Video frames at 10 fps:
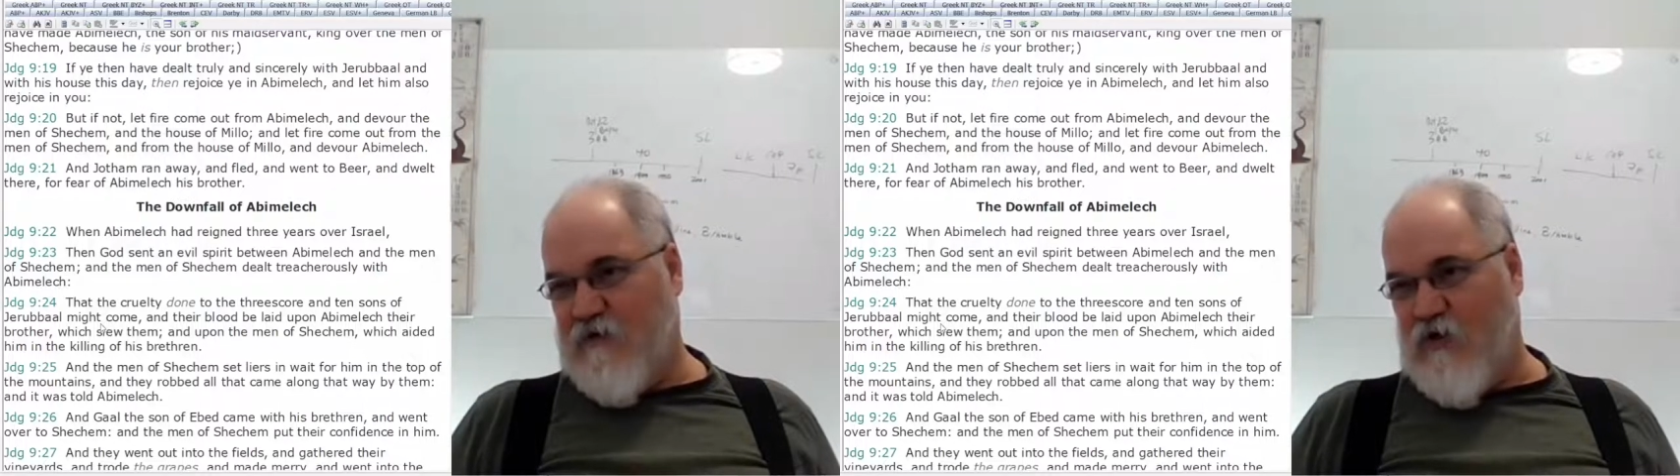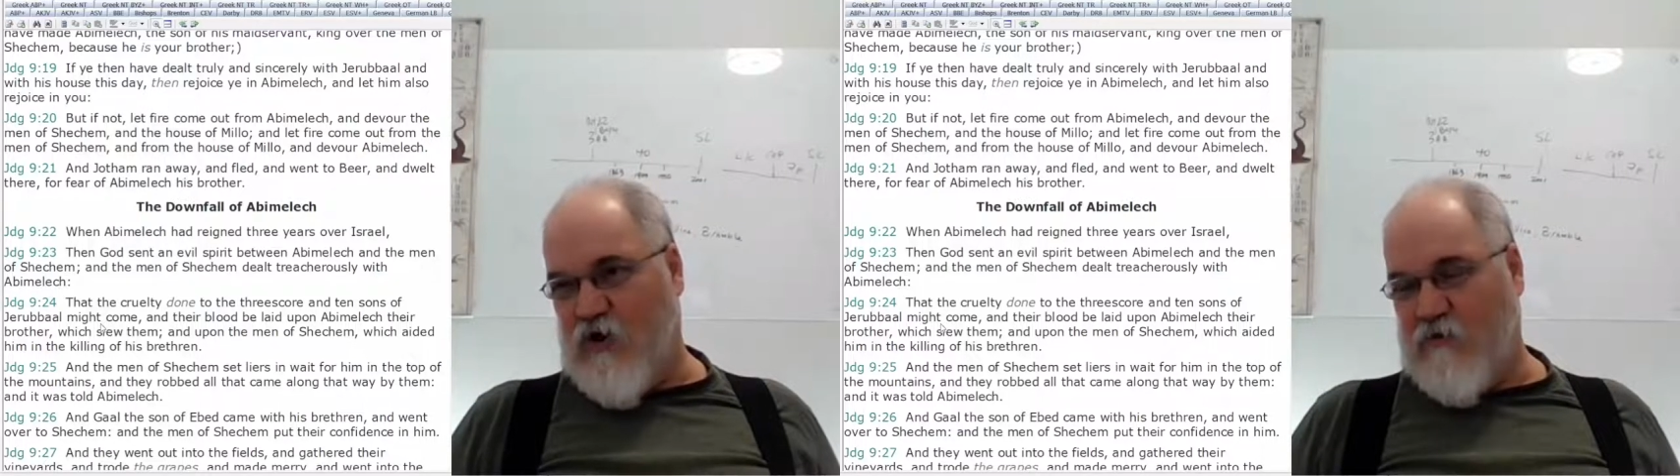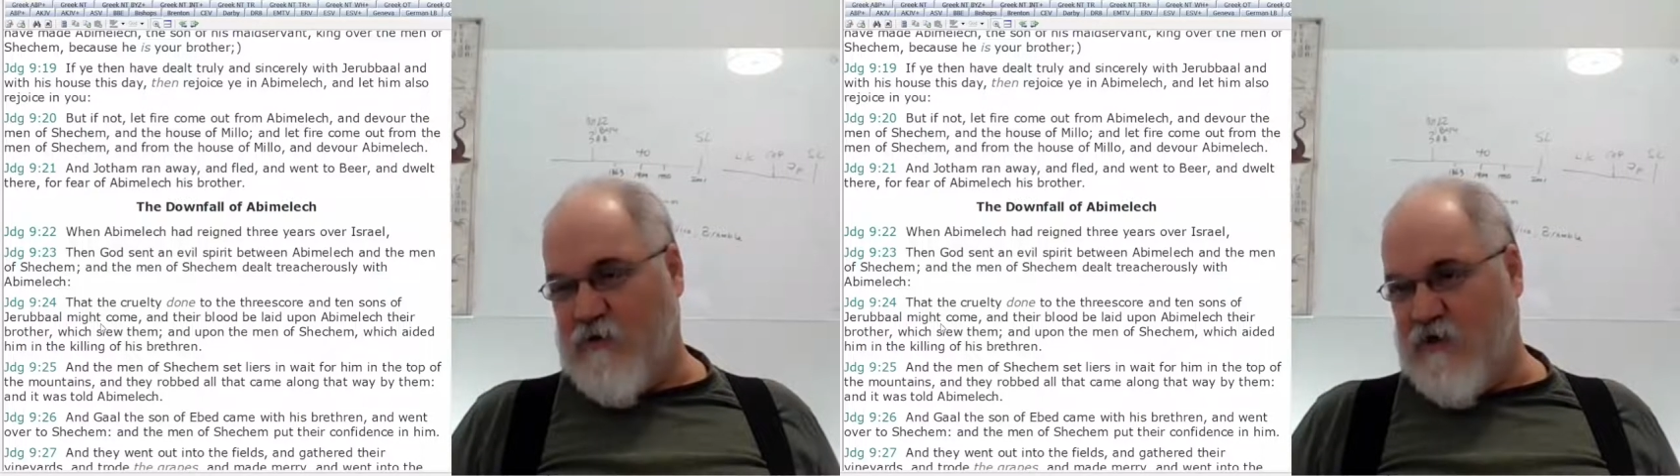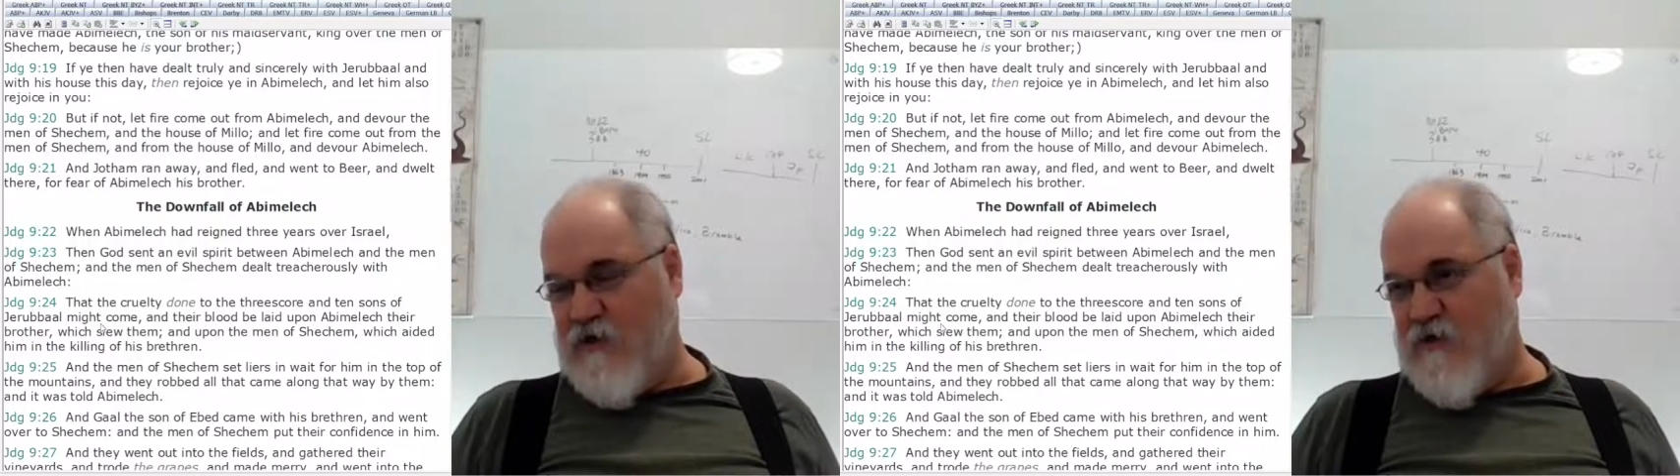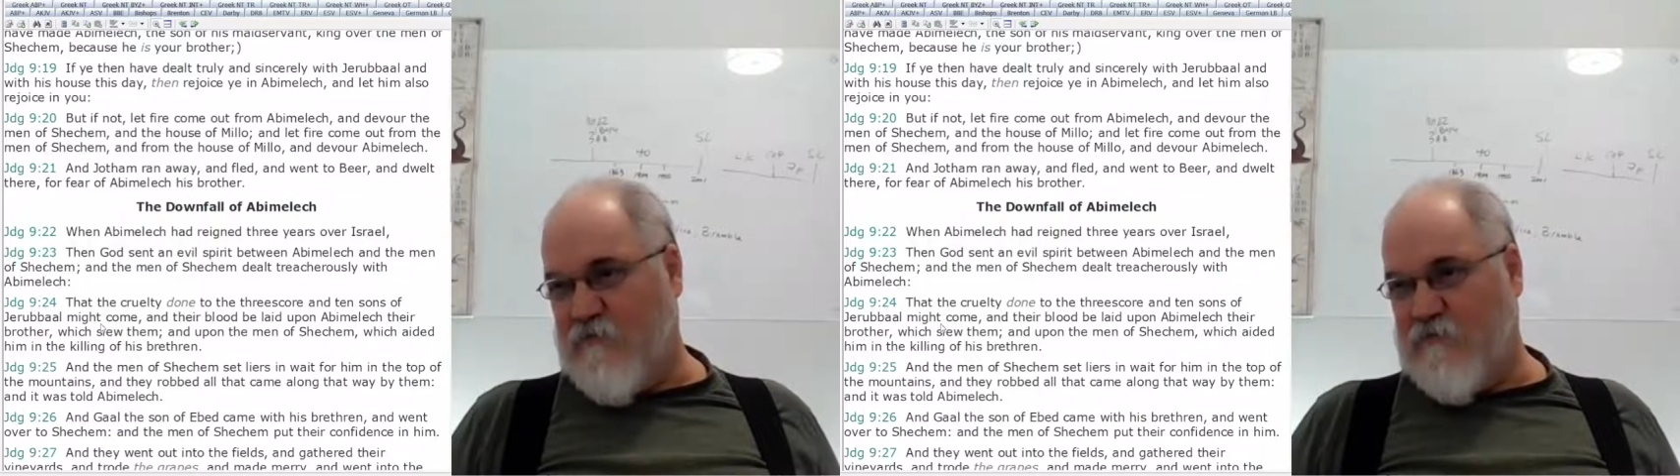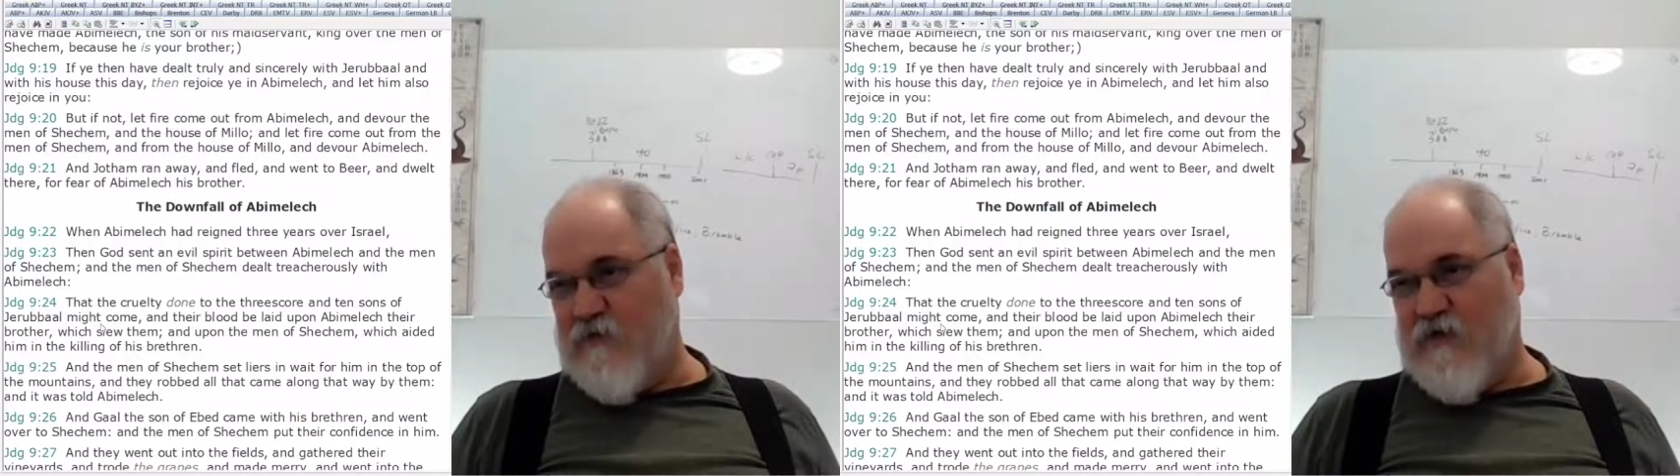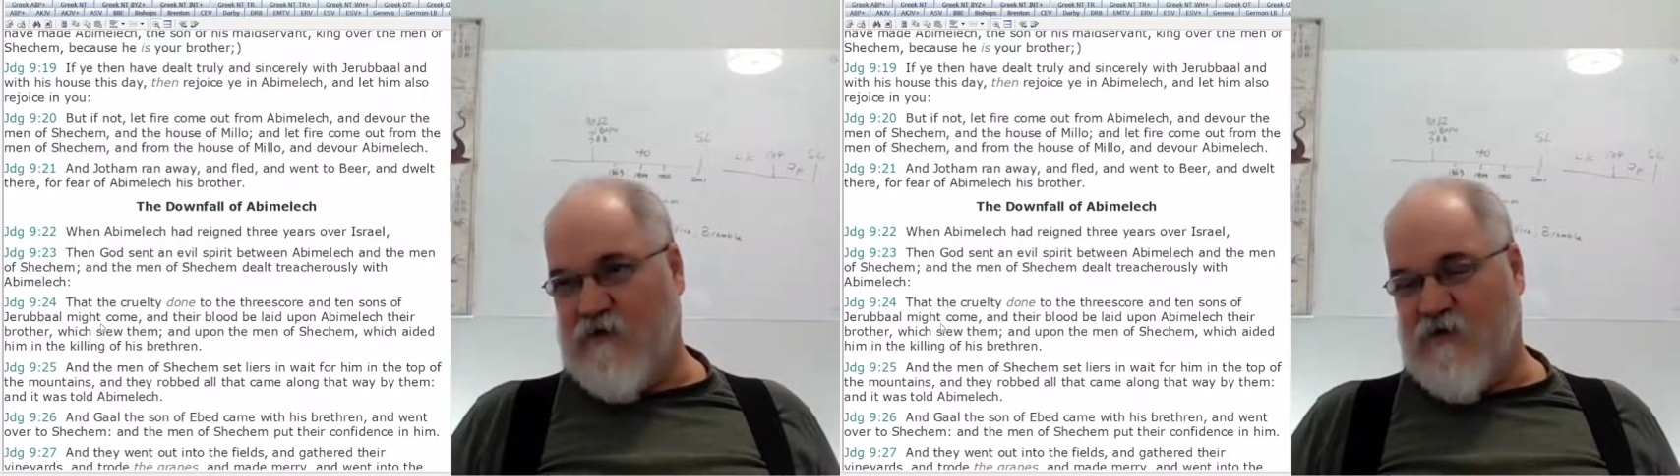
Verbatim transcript: army come and